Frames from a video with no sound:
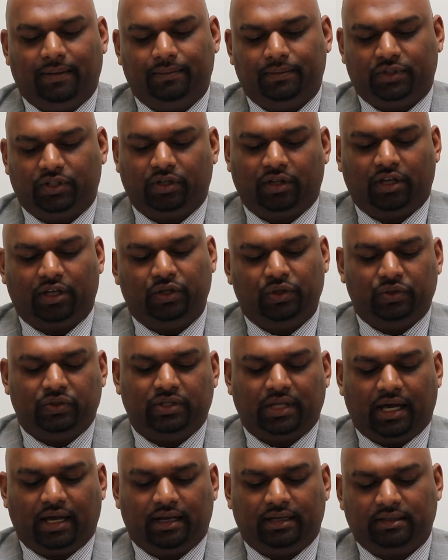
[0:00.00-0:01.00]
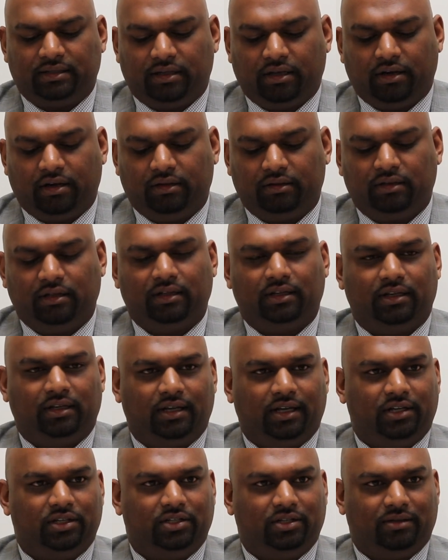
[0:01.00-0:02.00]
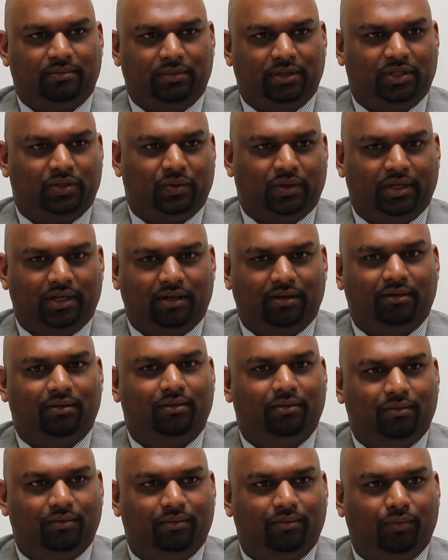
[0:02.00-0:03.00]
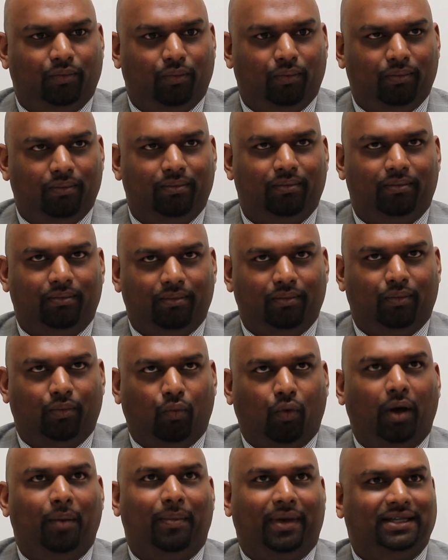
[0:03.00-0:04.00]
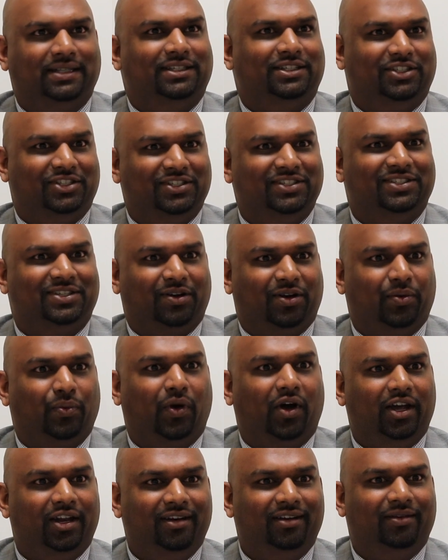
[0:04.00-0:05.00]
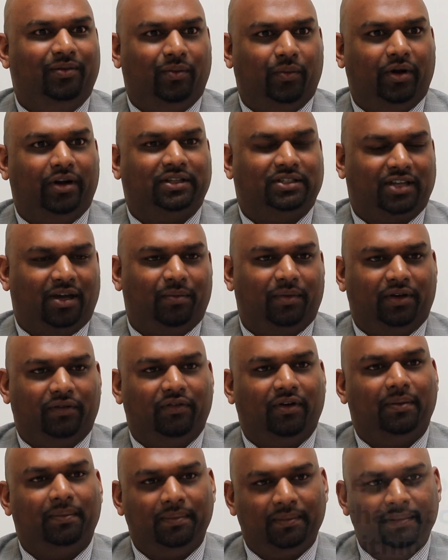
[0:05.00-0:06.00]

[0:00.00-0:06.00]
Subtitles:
So they use that as their delineation between what messages are where it's coming from.